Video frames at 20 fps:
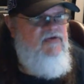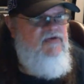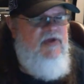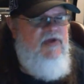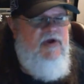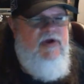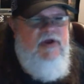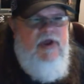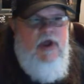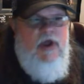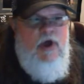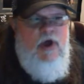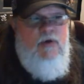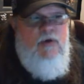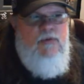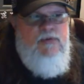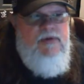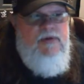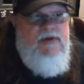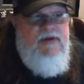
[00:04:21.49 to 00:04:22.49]
There you
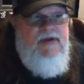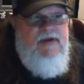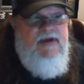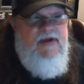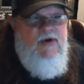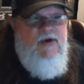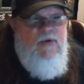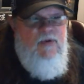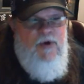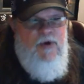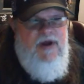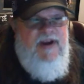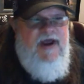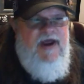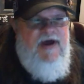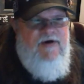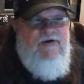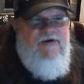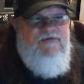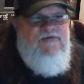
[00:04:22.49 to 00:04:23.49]
go. 1
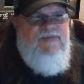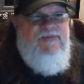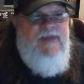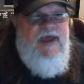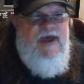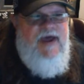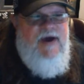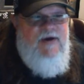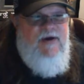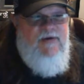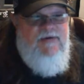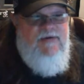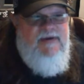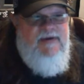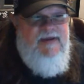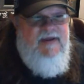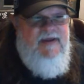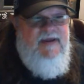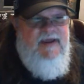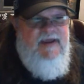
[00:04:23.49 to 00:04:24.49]
hour from now.
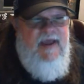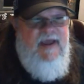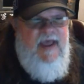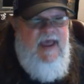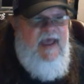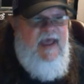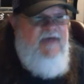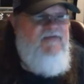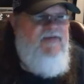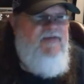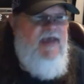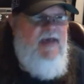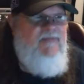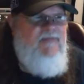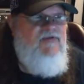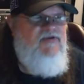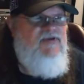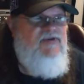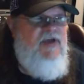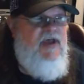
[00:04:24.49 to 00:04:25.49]
Ask
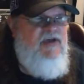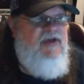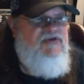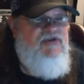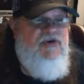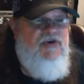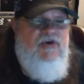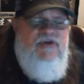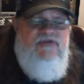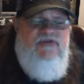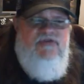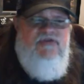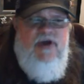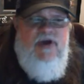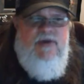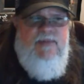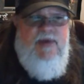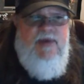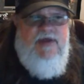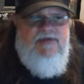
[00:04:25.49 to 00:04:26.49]
Captain Jack Show. Let's
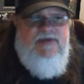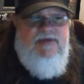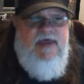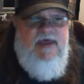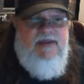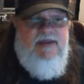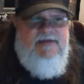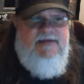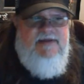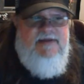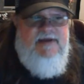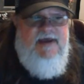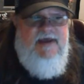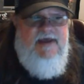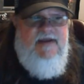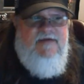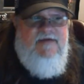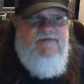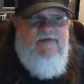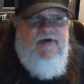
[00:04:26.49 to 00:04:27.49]
talk about that
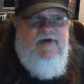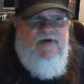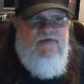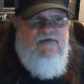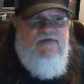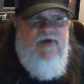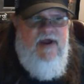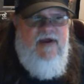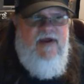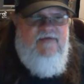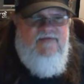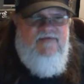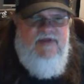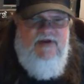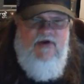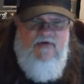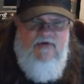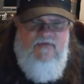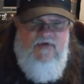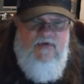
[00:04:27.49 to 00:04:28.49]
NFL draft,
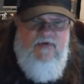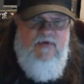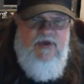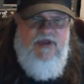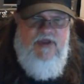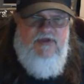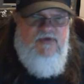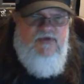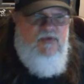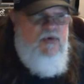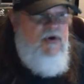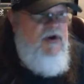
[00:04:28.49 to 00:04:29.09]
and hopefully we'll get the